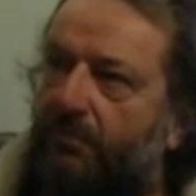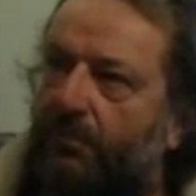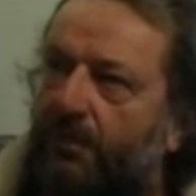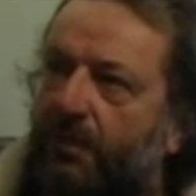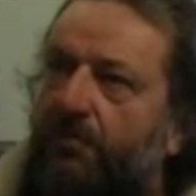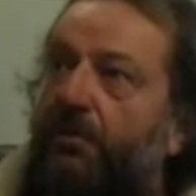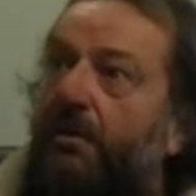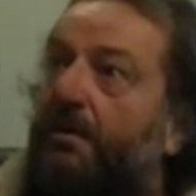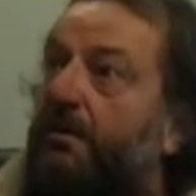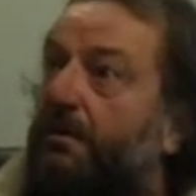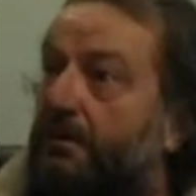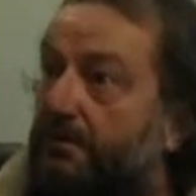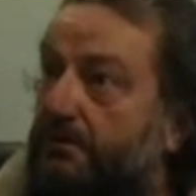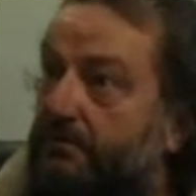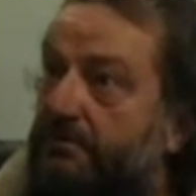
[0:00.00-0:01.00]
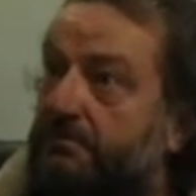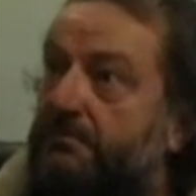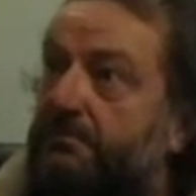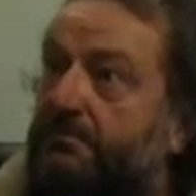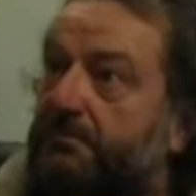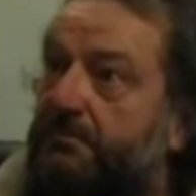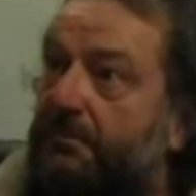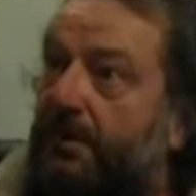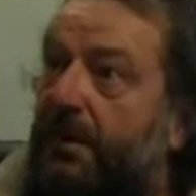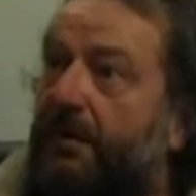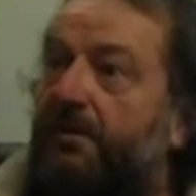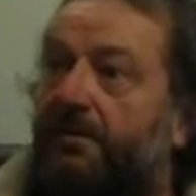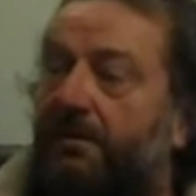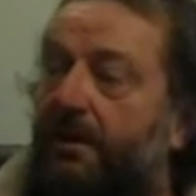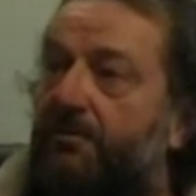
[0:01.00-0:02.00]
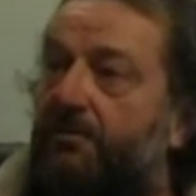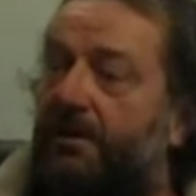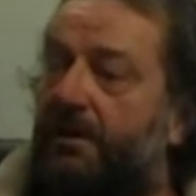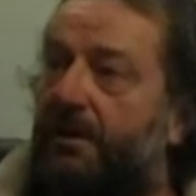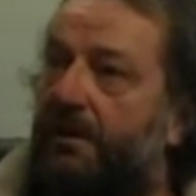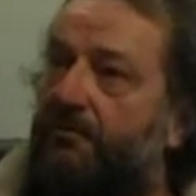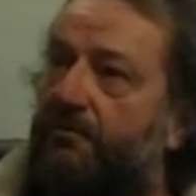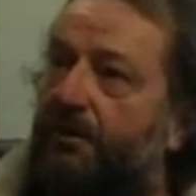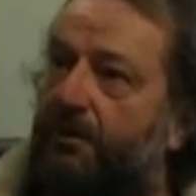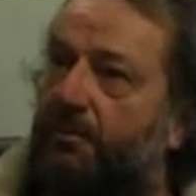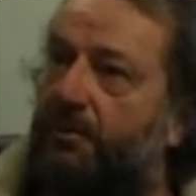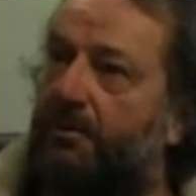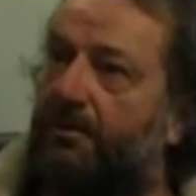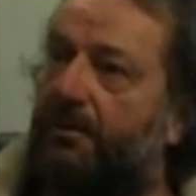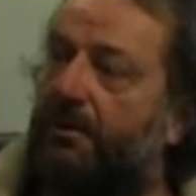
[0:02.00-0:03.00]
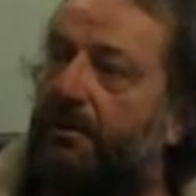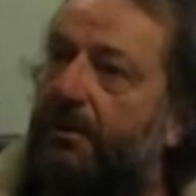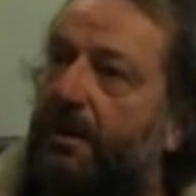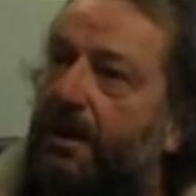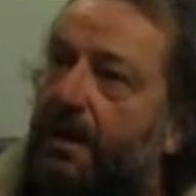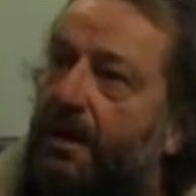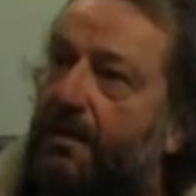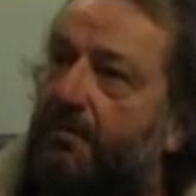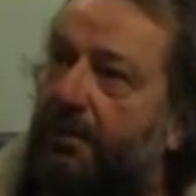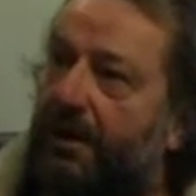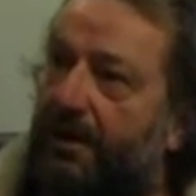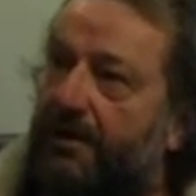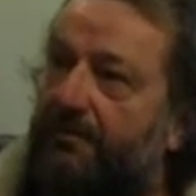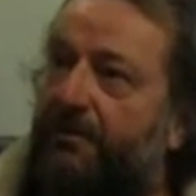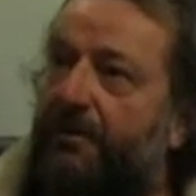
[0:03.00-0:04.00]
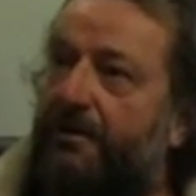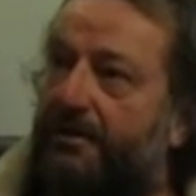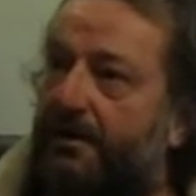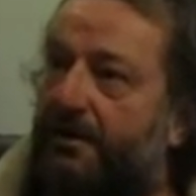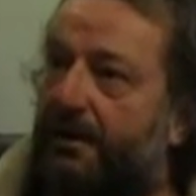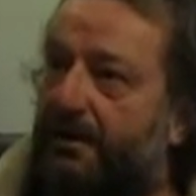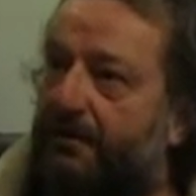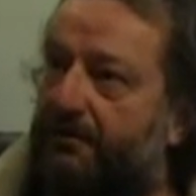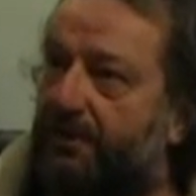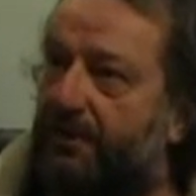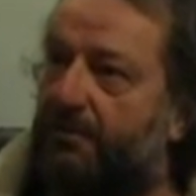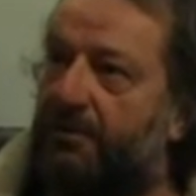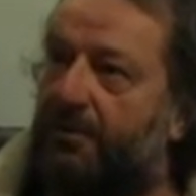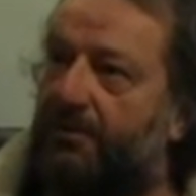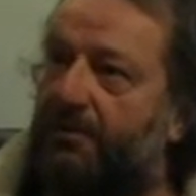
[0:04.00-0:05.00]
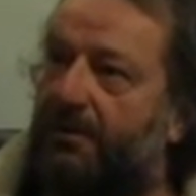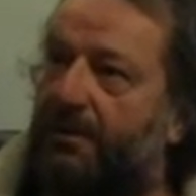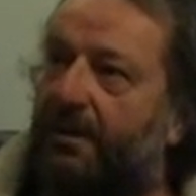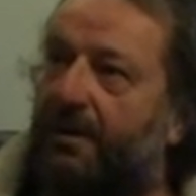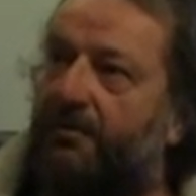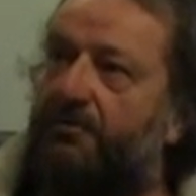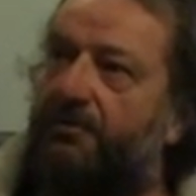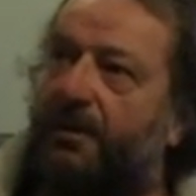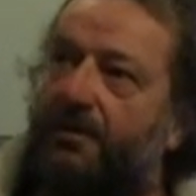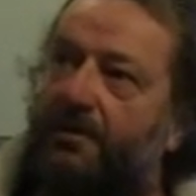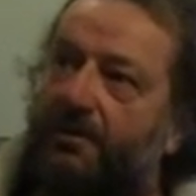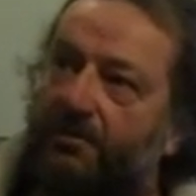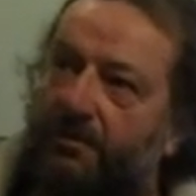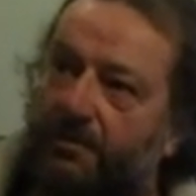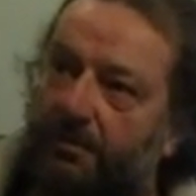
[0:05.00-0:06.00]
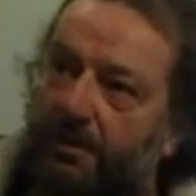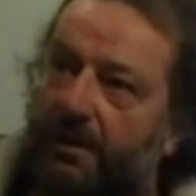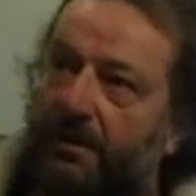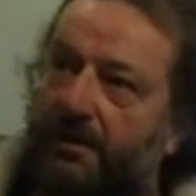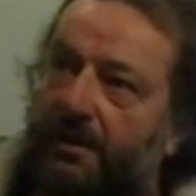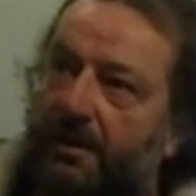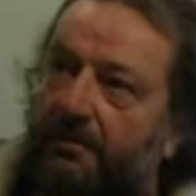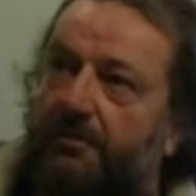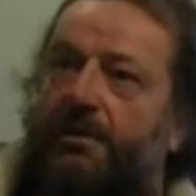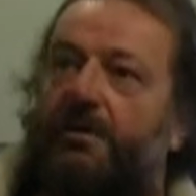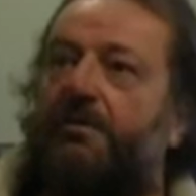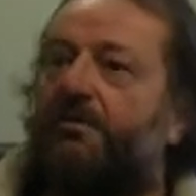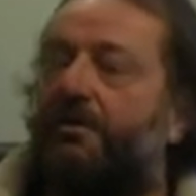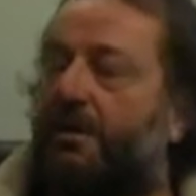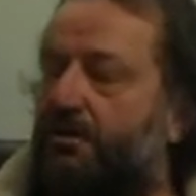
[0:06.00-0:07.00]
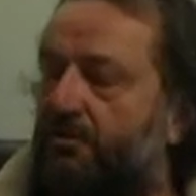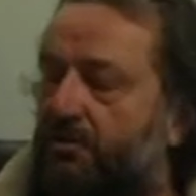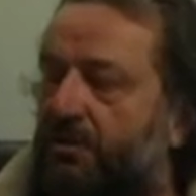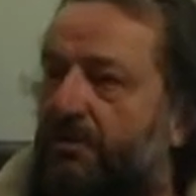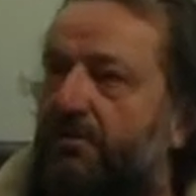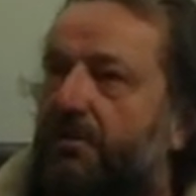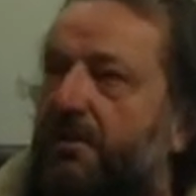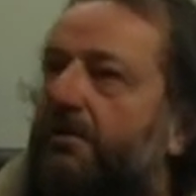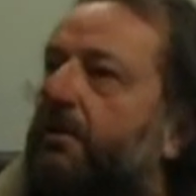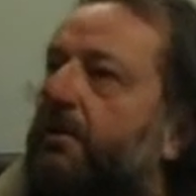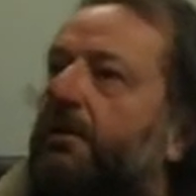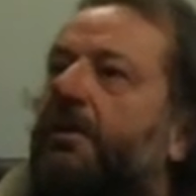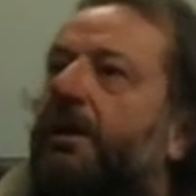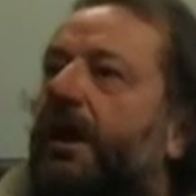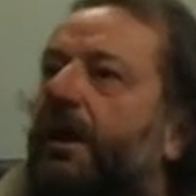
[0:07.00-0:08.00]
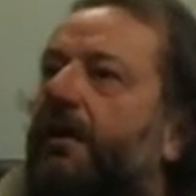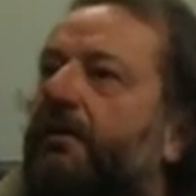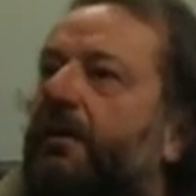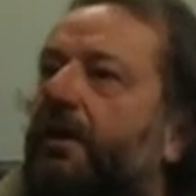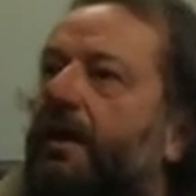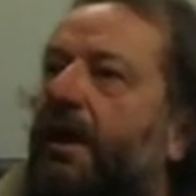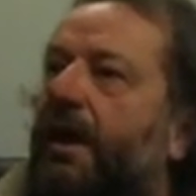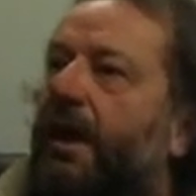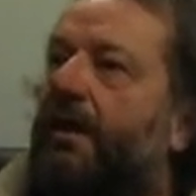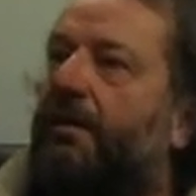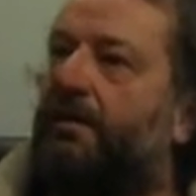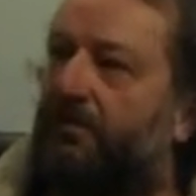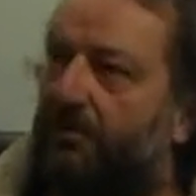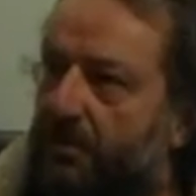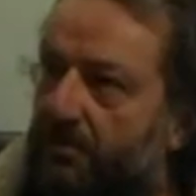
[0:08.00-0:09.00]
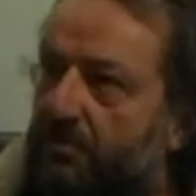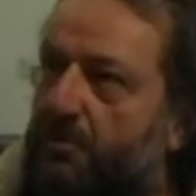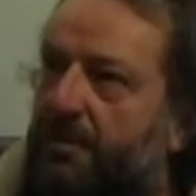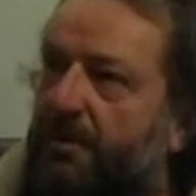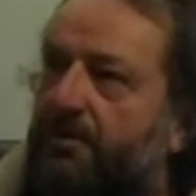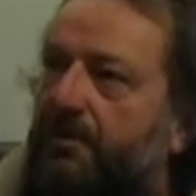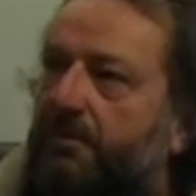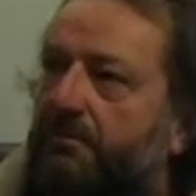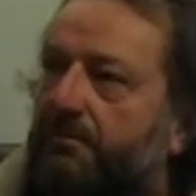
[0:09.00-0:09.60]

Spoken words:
Yes, I do. I don't actually like folk music, but if I did like folk music, I'd find this an appealing cover. It's interesting to look at, and it's intimate.